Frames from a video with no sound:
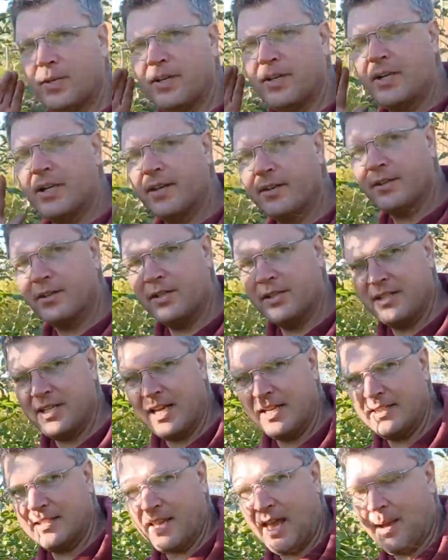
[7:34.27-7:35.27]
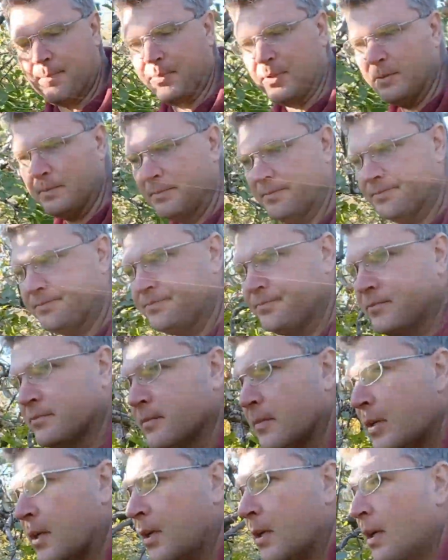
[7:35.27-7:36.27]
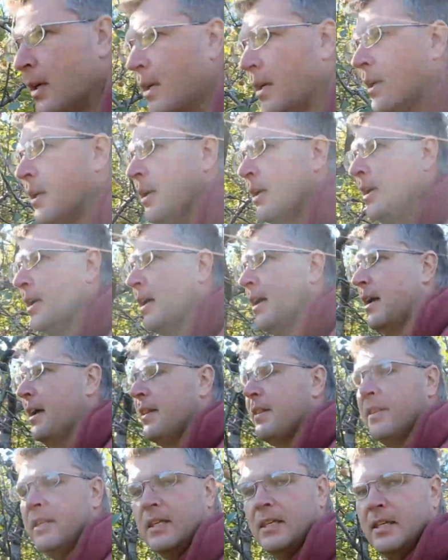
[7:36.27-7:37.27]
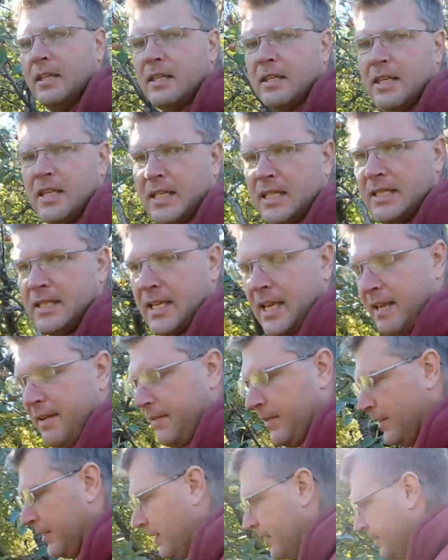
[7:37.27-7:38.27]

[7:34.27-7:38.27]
another intense apple, the King David.